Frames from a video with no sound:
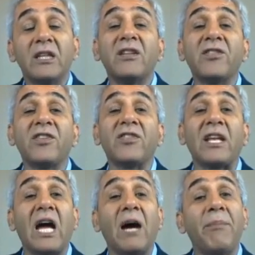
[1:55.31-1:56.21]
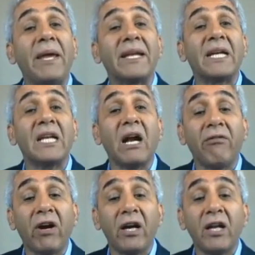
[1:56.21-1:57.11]
This is an American
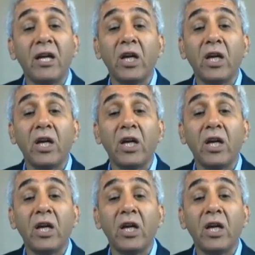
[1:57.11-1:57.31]
award